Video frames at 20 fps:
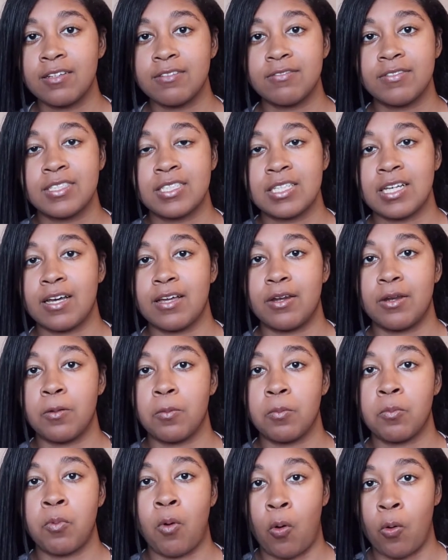of
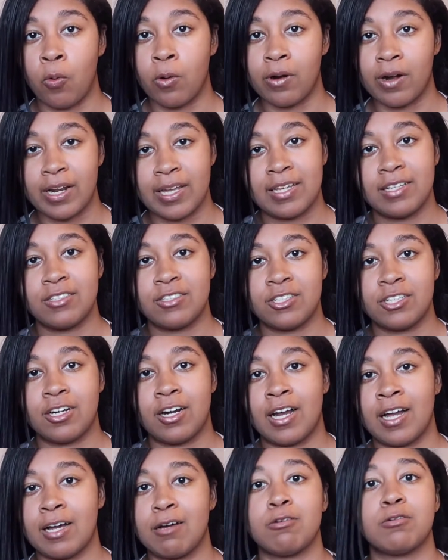sun pouring into your
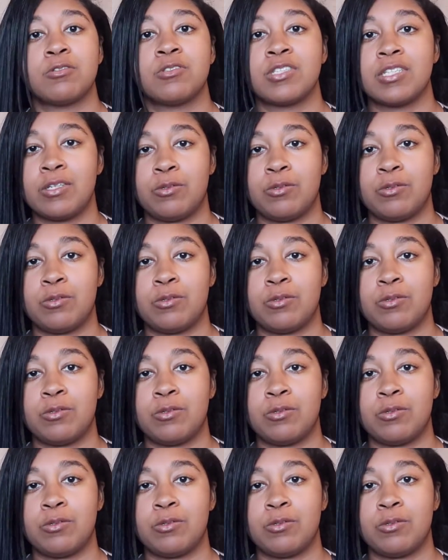house,